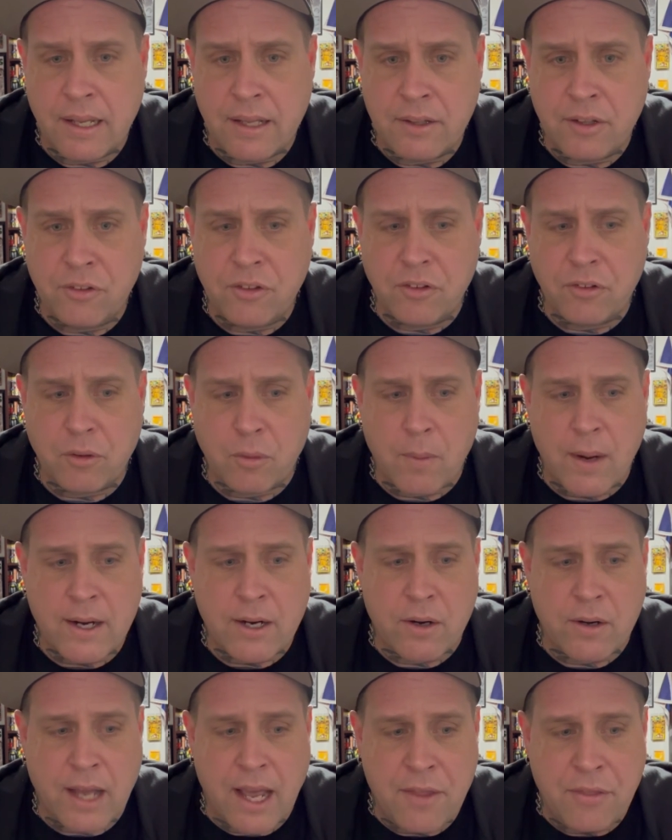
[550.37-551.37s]
This is a
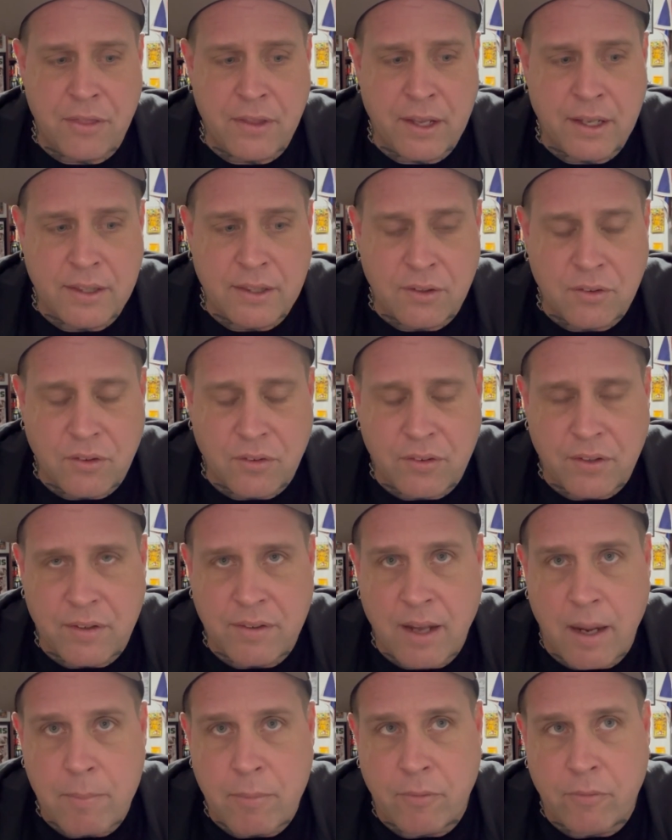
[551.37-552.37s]
record, I think, this is the
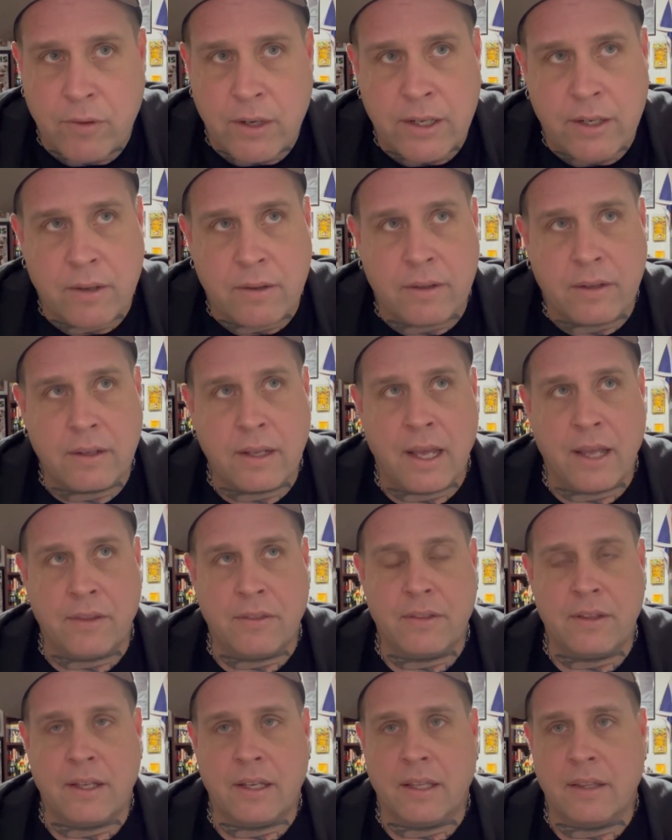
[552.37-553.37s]
type of record, I
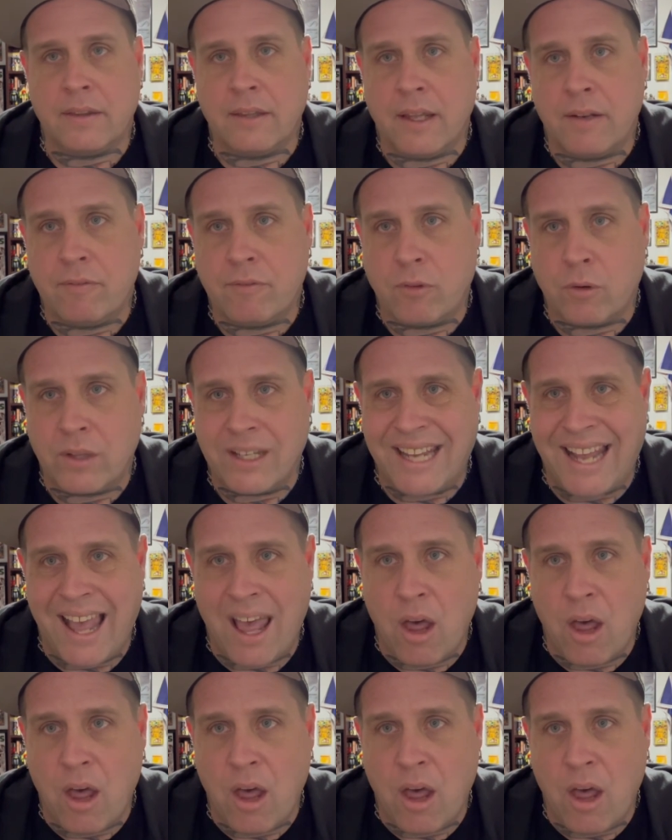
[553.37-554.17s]
think, that for the